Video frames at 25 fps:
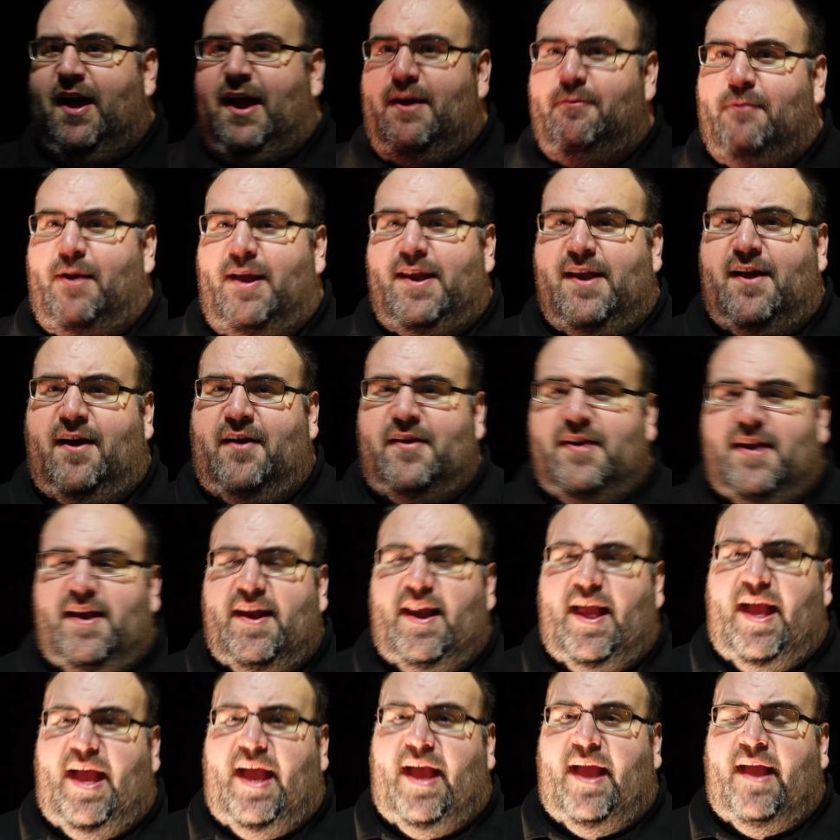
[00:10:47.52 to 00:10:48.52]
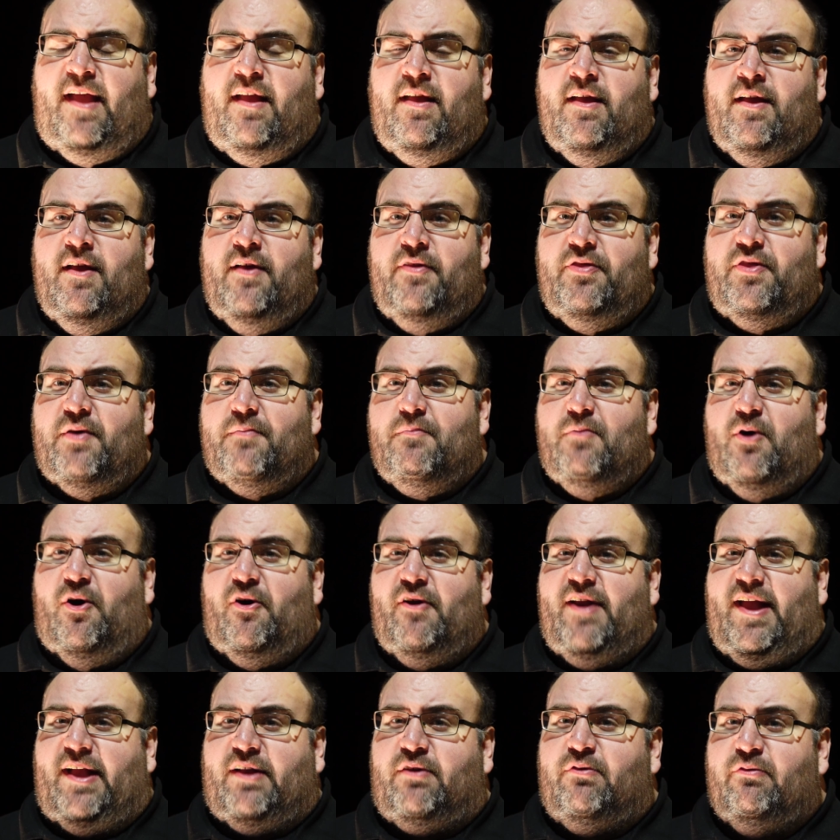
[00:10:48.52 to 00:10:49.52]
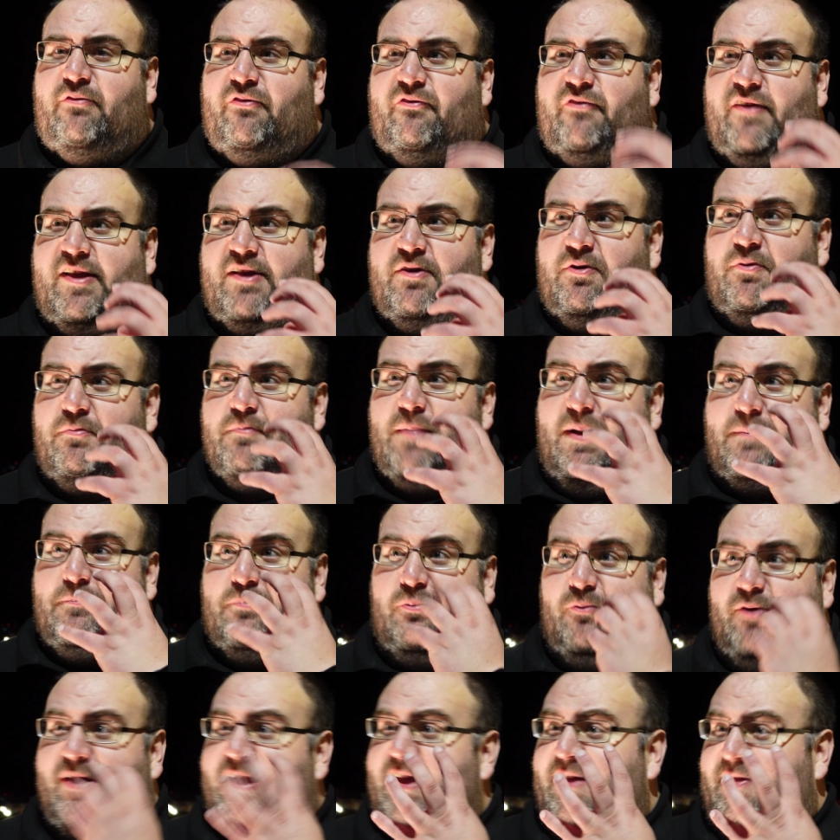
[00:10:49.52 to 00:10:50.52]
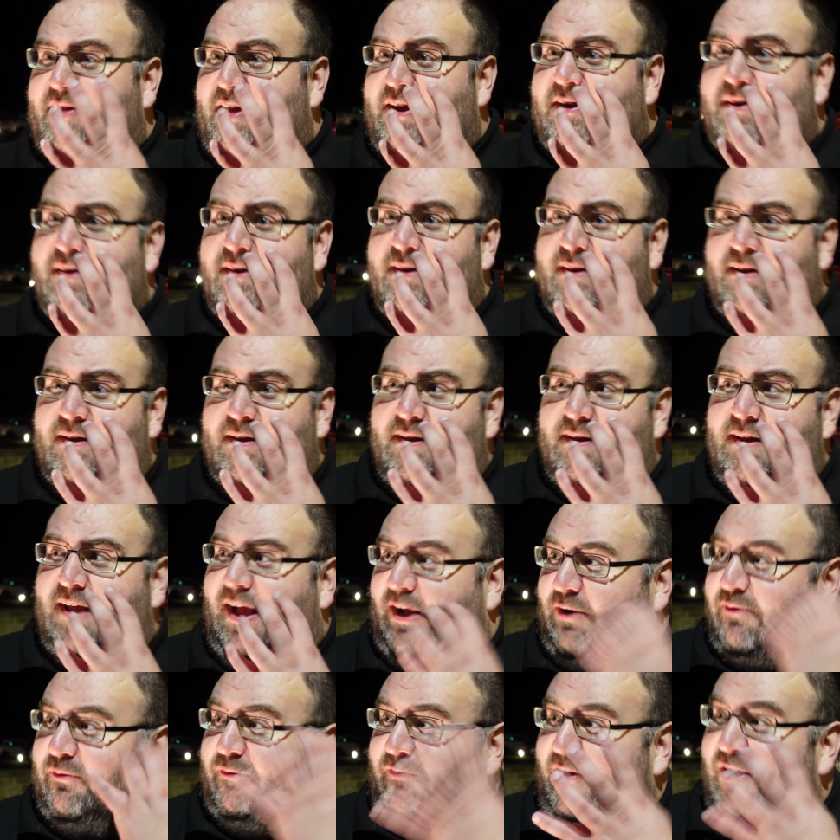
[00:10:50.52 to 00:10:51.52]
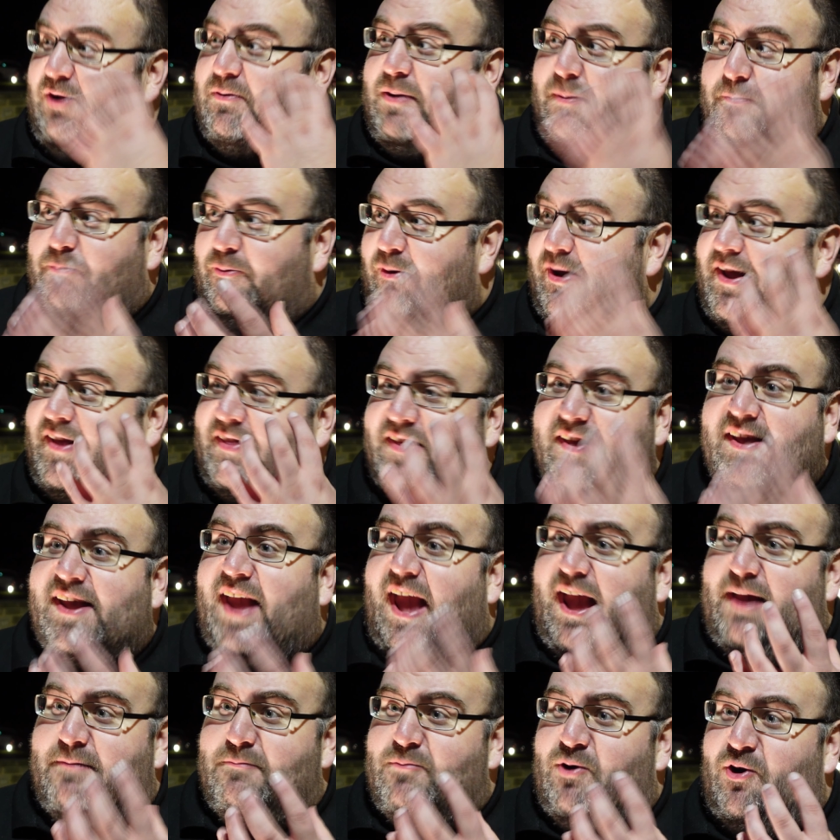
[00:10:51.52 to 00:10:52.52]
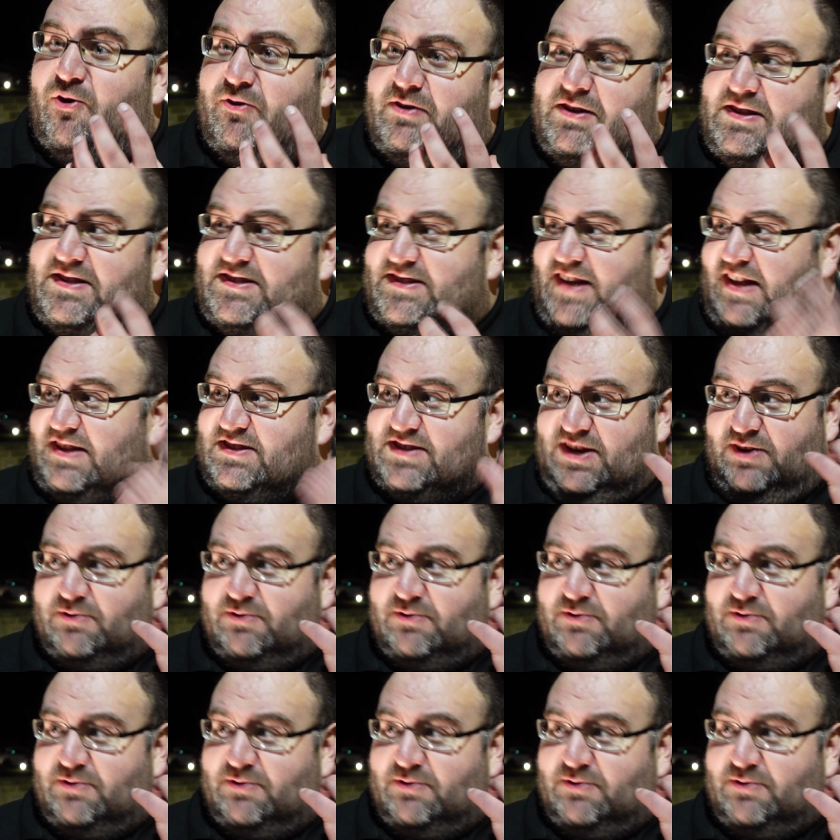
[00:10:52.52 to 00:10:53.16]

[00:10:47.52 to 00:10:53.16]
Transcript: I went on in there, the more I could feel my breathing. I could feel my breathing getting more intense.